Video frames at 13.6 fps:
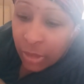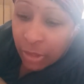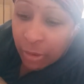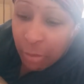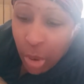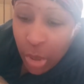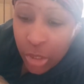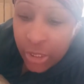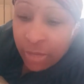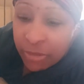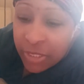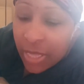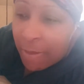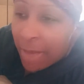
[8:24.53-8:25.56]
The
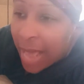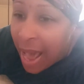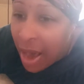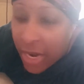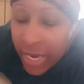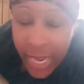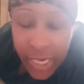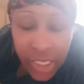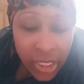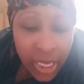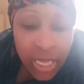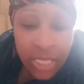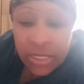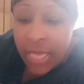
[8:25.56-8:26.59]
Muslims, somehow the
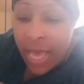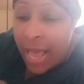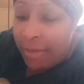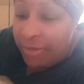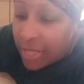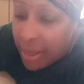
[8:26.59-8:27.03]
Nation of Islam,